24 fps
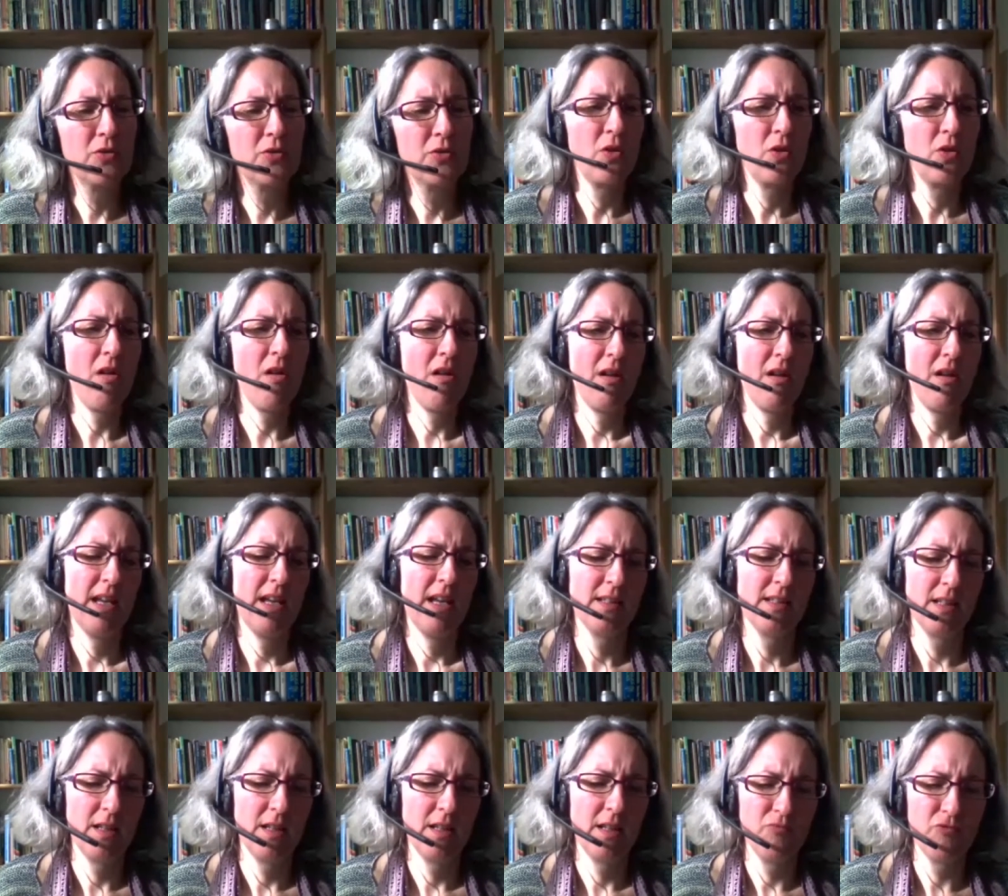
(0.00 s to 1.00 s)
your eyes
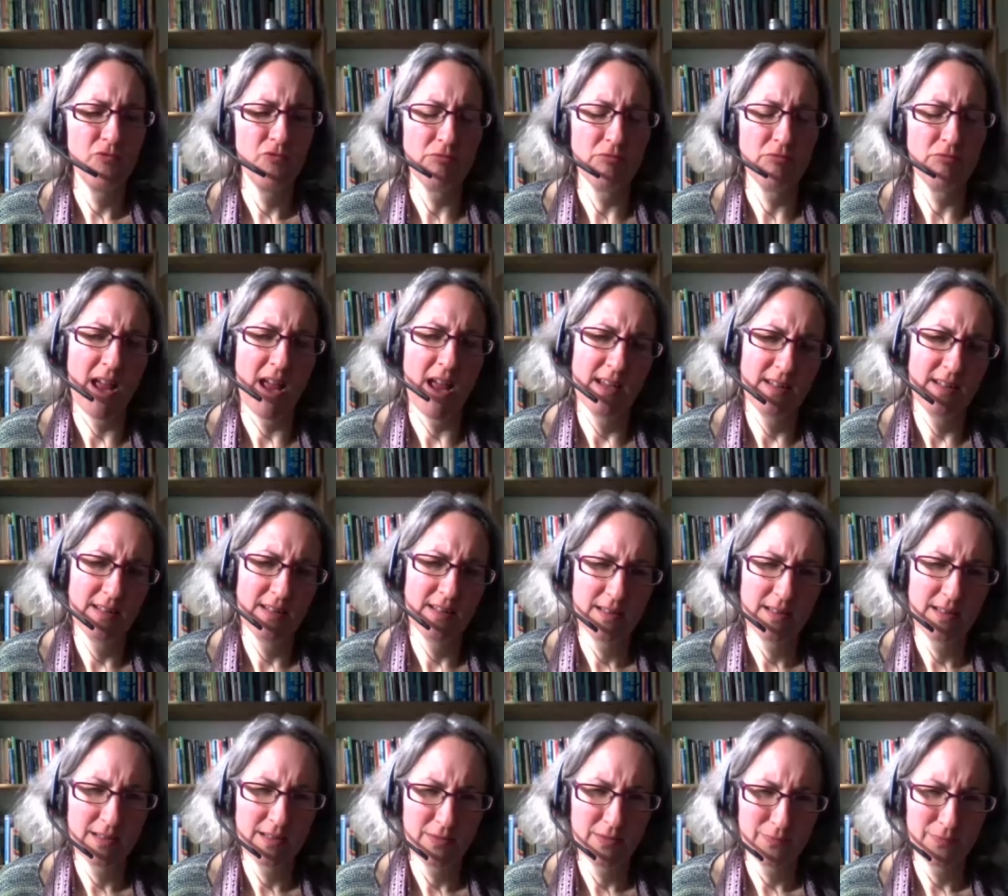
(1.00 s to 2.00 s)
and
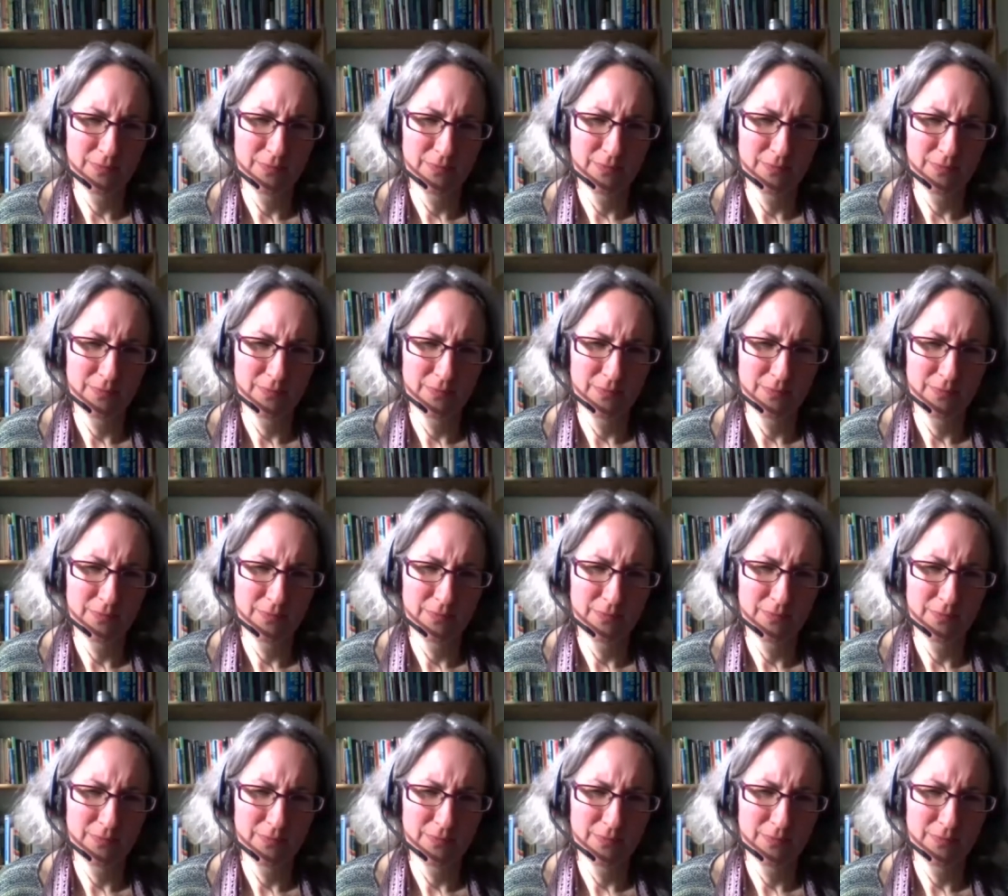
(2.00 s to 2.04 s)
rest.